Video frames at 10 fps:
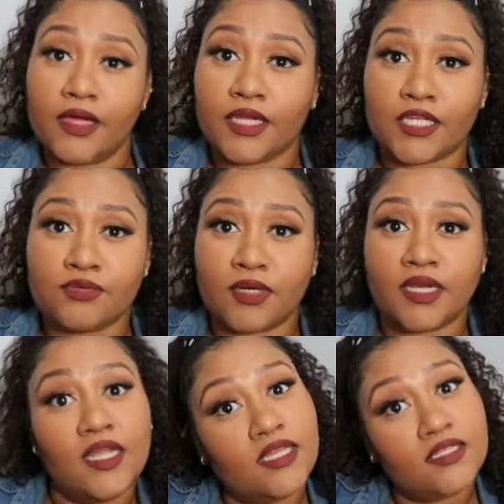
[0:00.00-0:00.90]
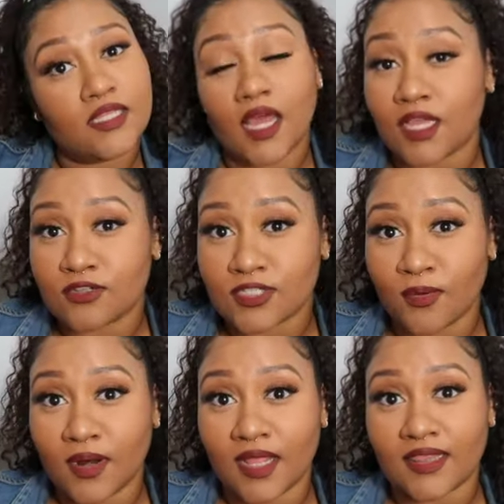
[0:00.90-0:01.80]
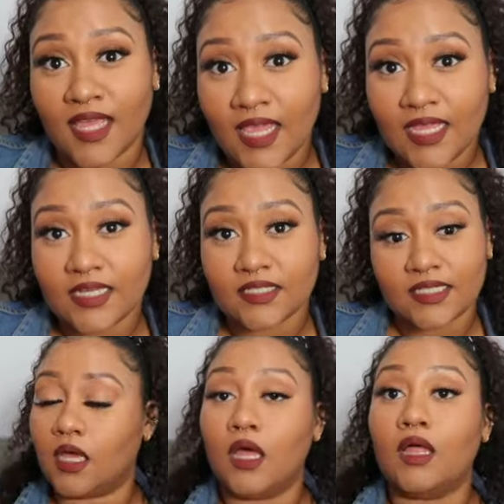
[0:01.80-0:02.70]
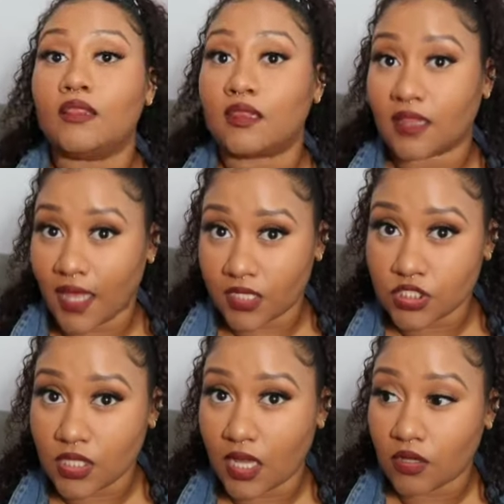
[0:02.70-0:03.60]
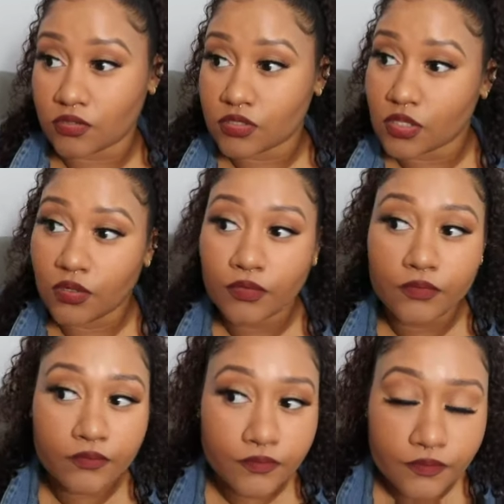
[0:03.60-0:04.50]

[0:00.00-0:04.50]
it is what it is. I told you what I think. The lash styles, though.